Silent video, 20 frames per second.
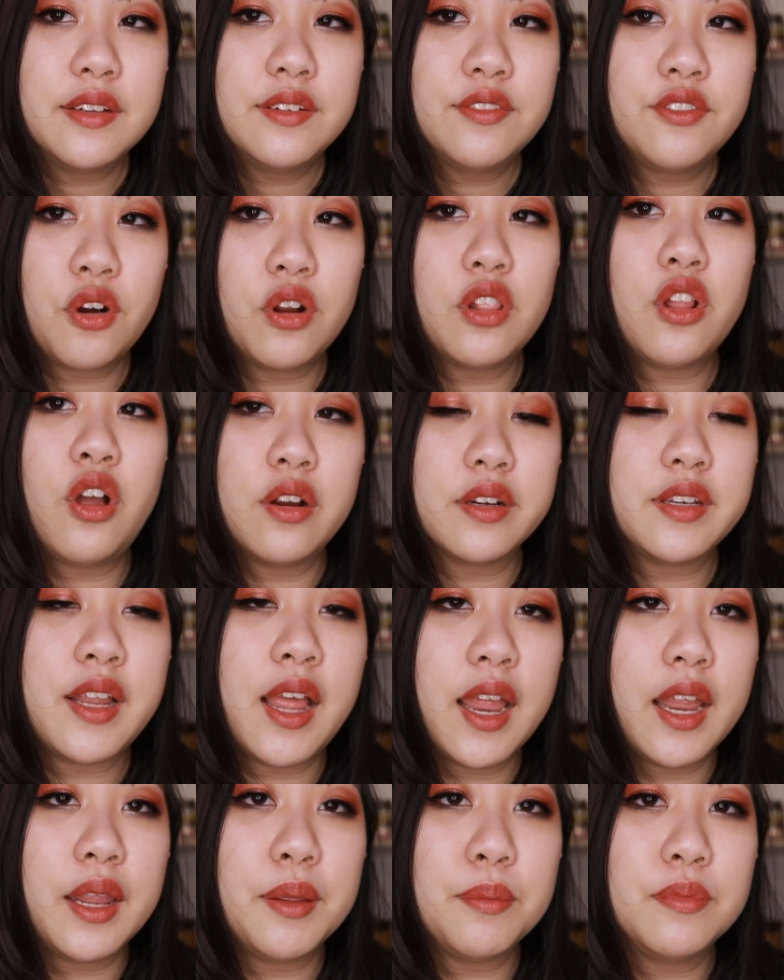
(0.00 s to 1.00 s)
for a long
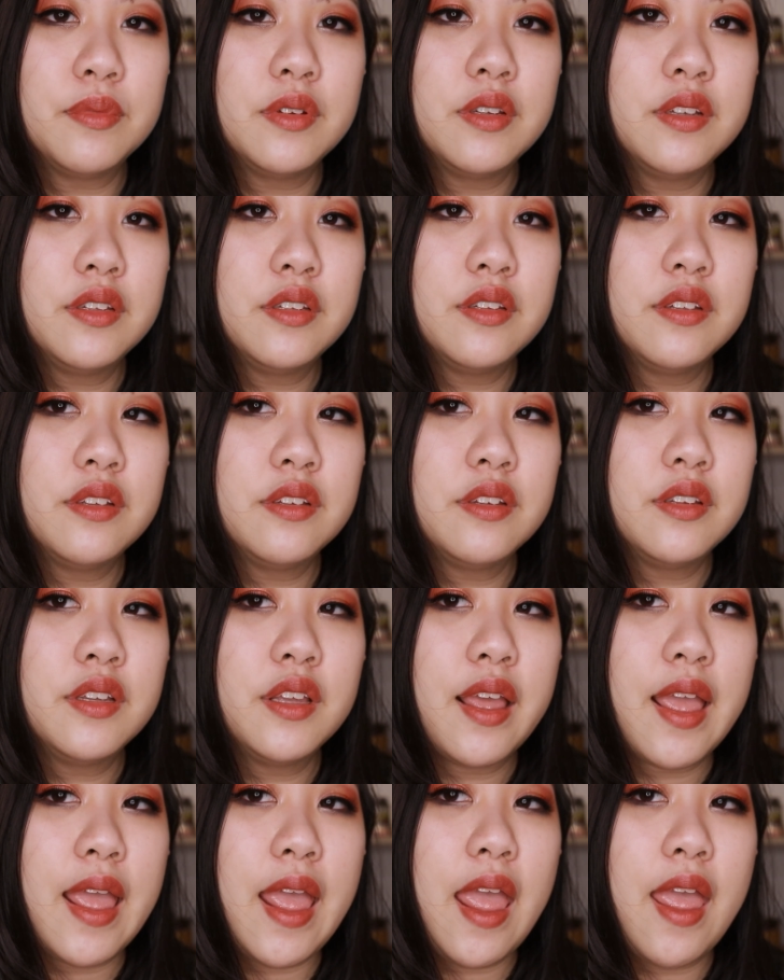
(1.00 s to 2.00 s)
time
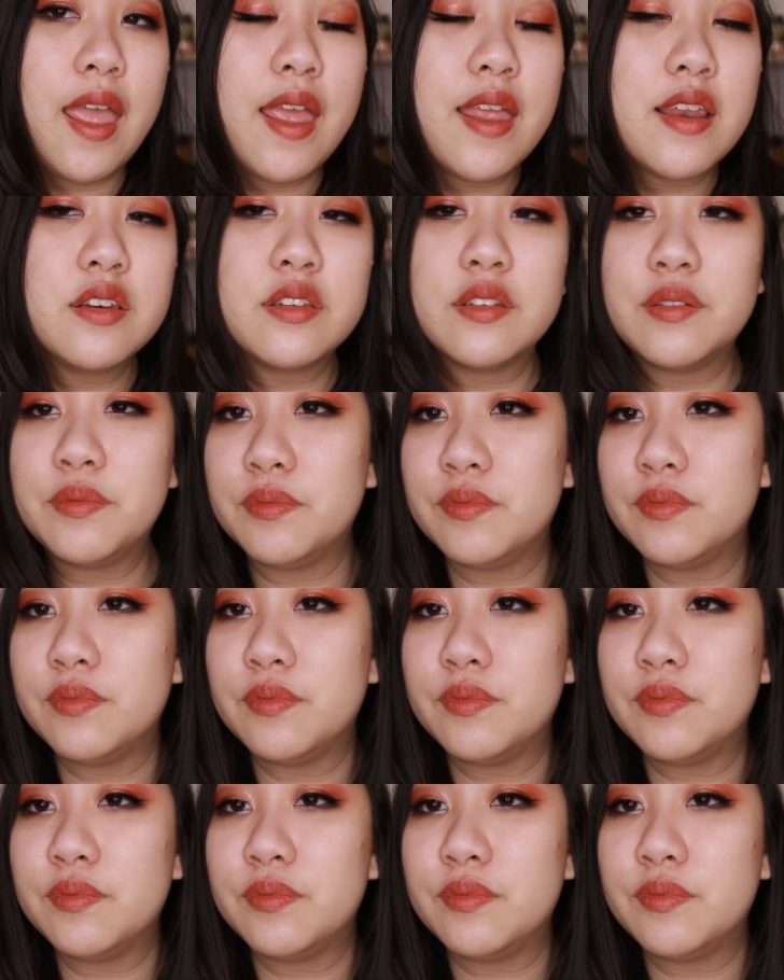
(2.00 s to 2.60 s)
and